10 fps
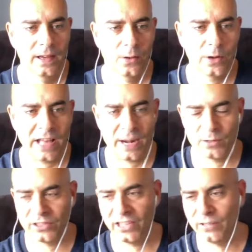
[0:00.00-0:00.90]
Juan
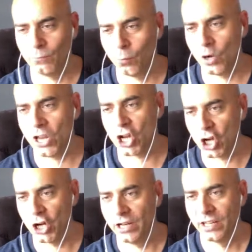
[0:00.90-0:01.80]
Adams did what he
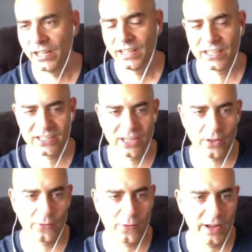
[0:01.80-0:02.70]
could to sell
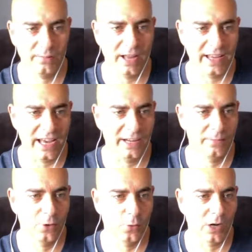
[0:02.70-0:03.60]
the fight. I get
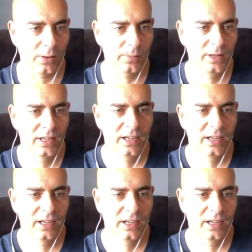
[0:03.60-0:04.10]
it, no problem.